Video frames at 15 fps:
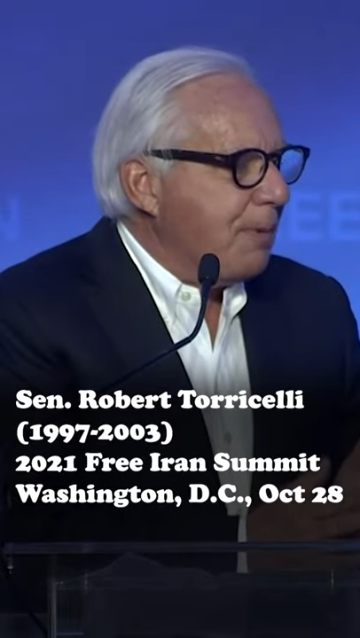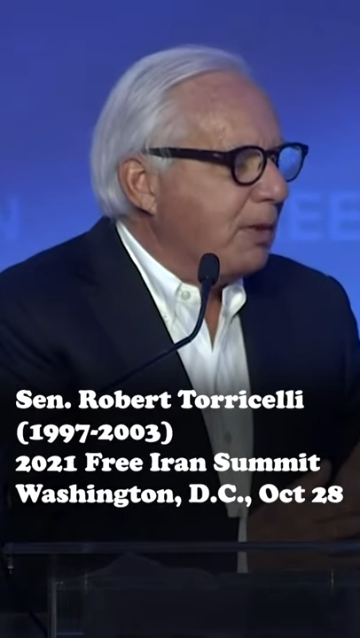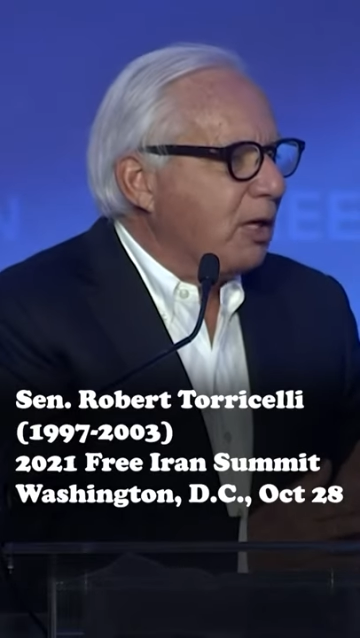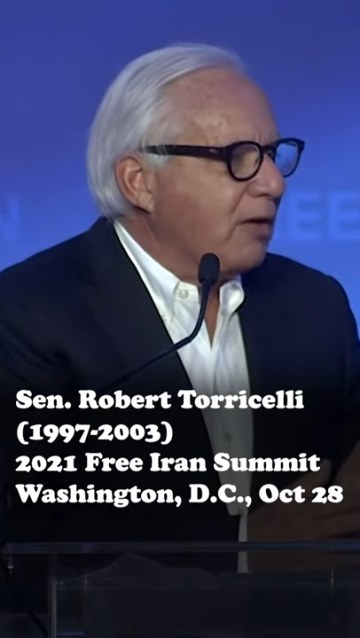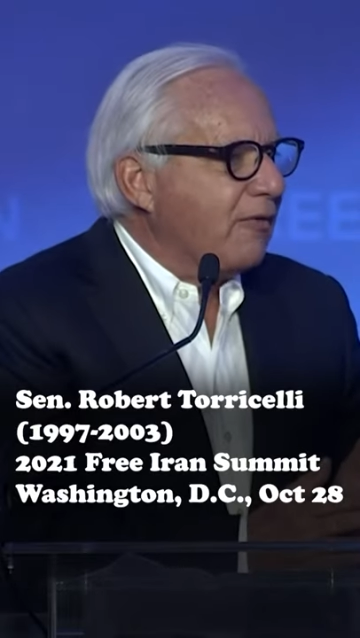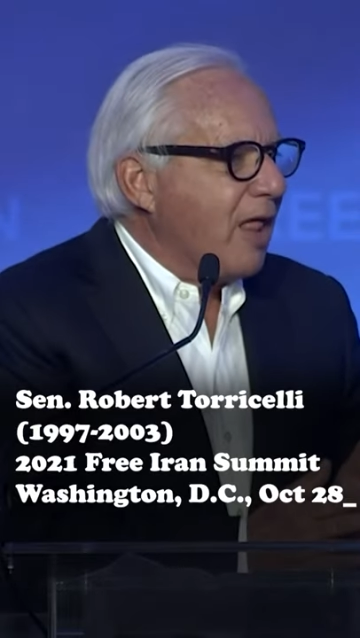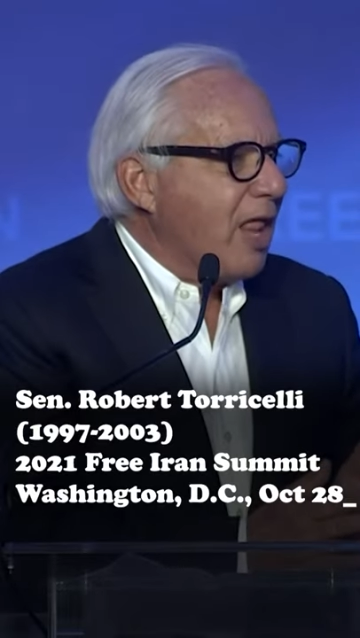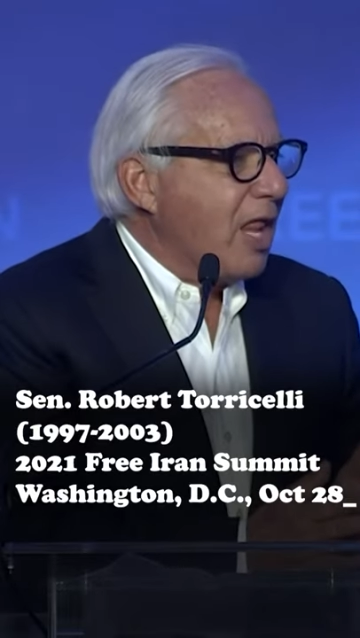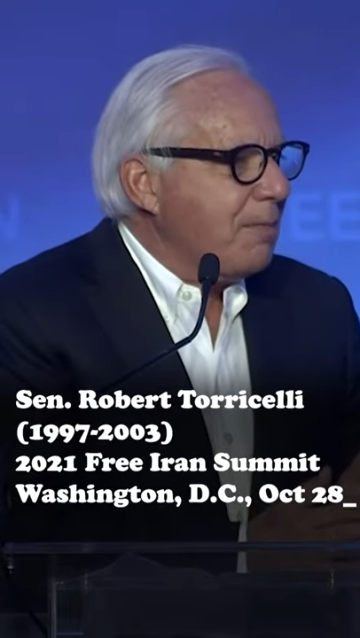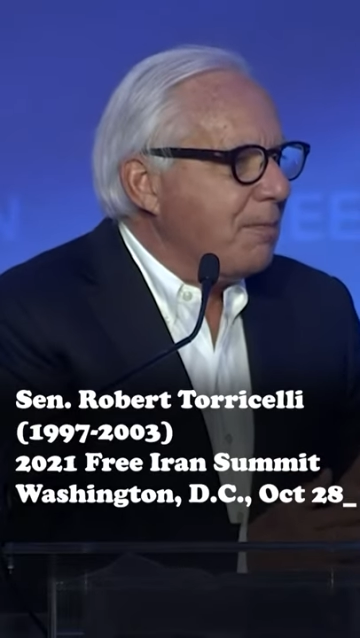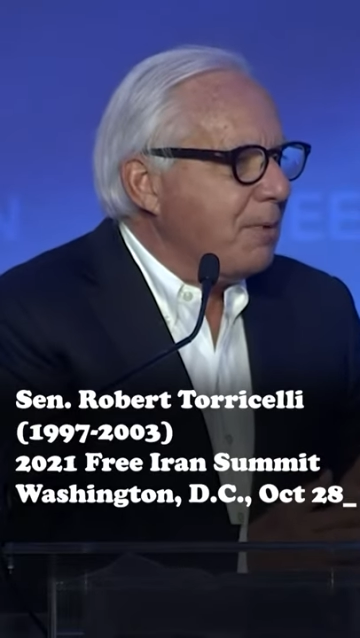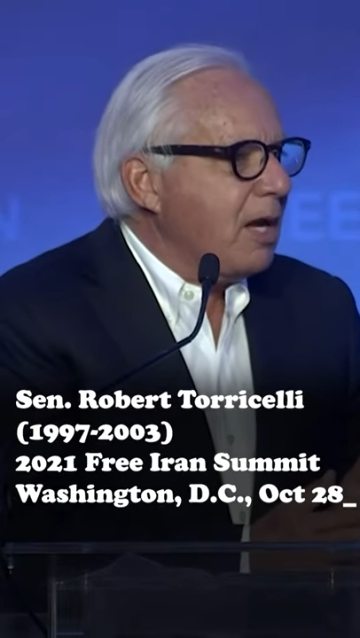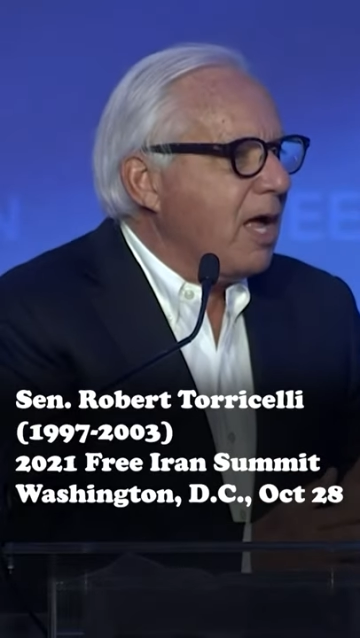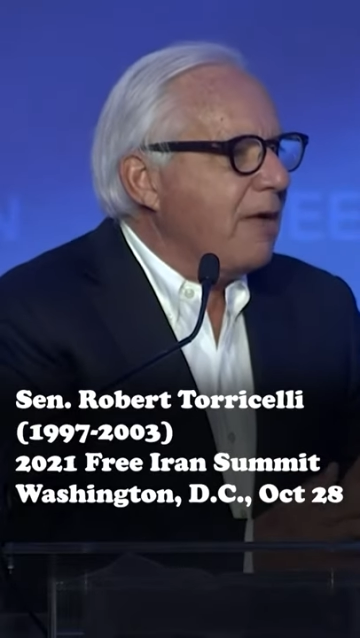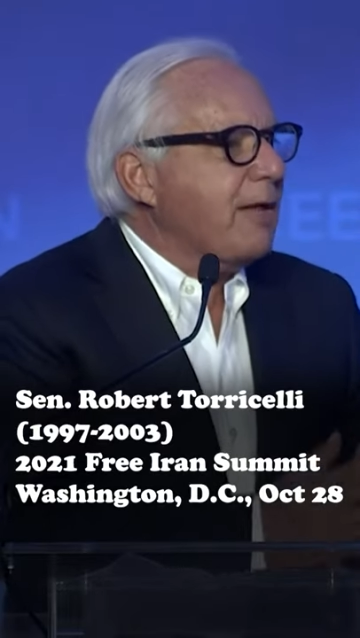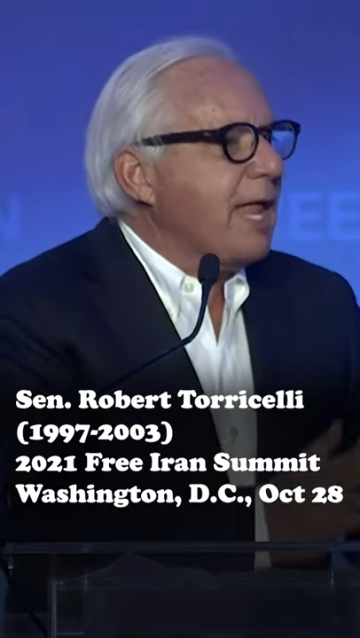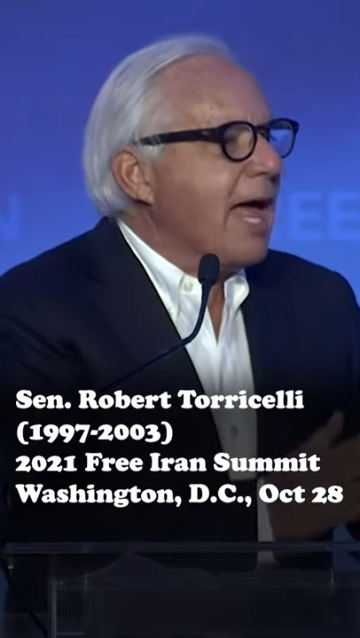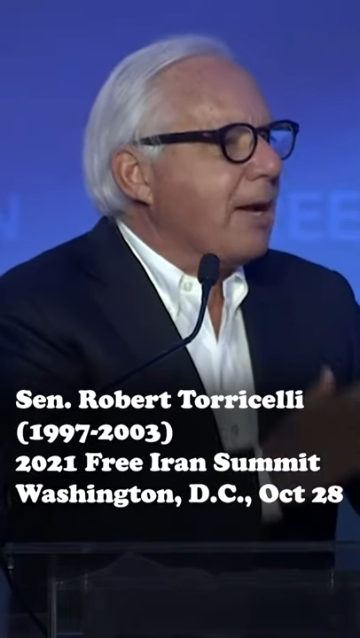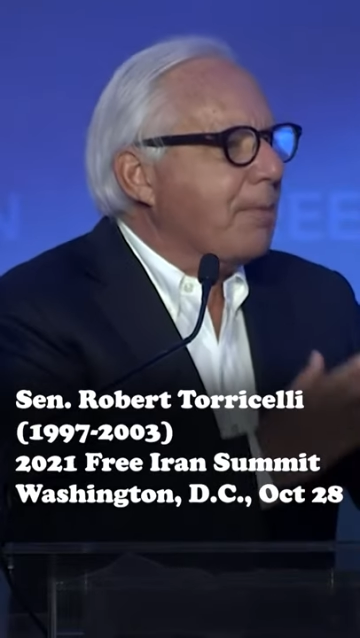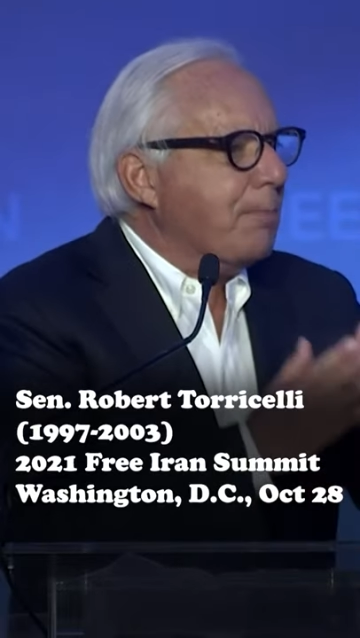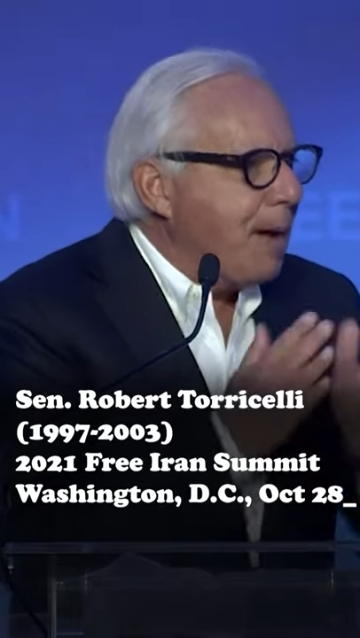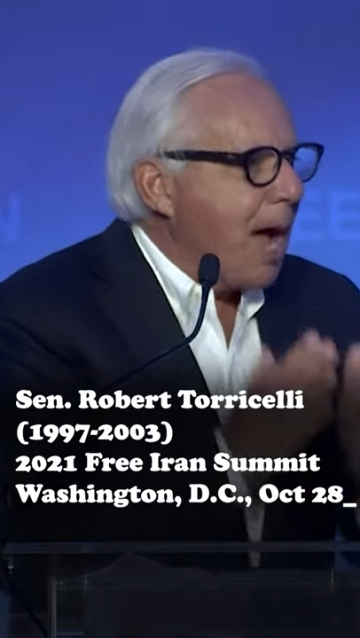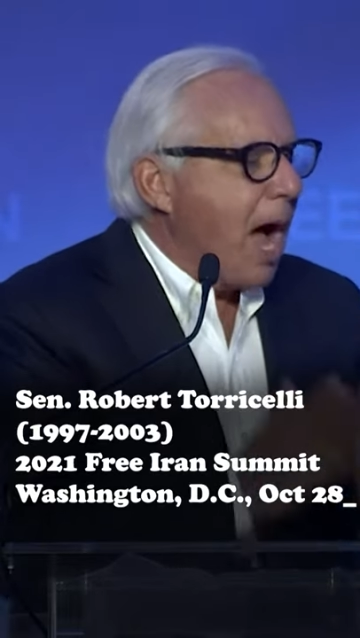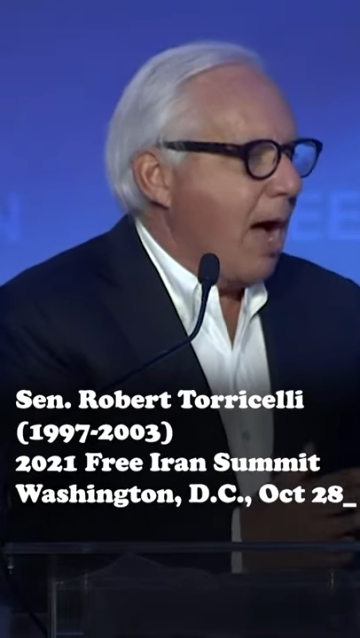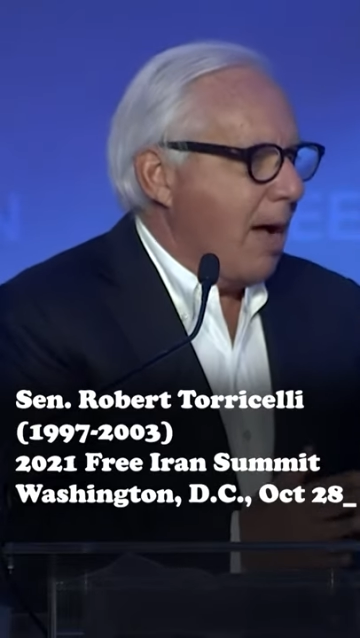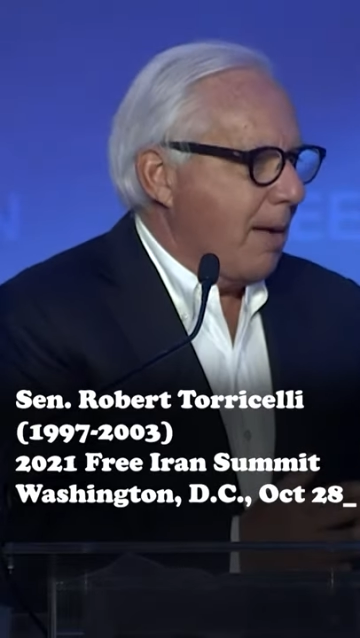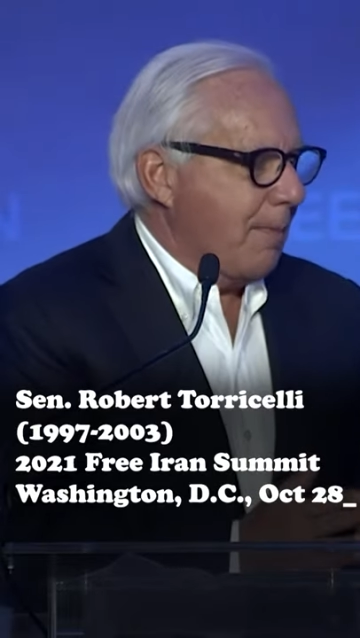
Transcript: but the development of an atom bomb.